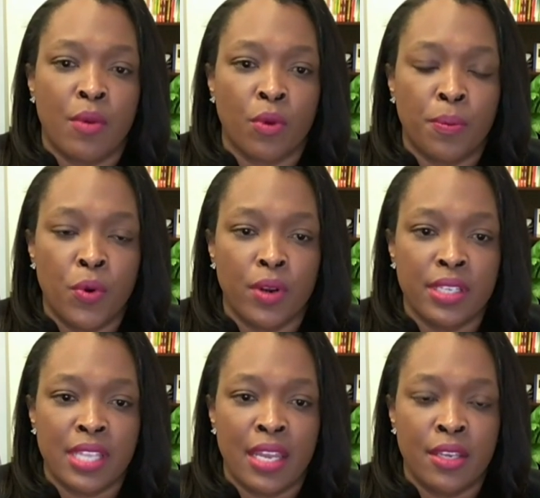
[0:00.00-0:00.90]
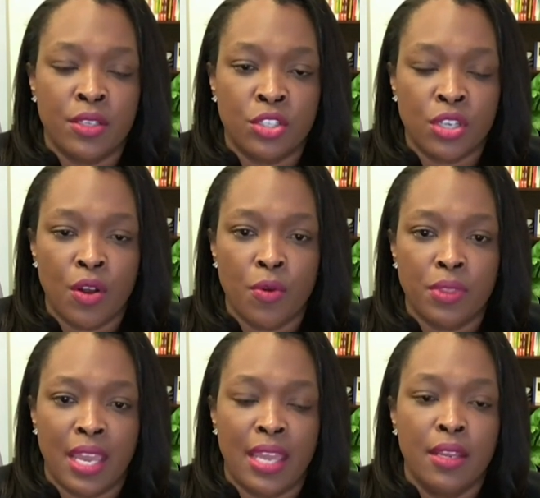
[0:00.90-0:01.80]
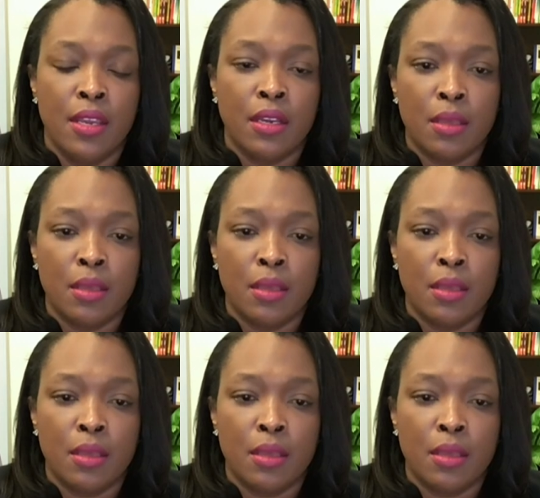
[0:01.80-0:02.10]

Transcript: that report is that it showed that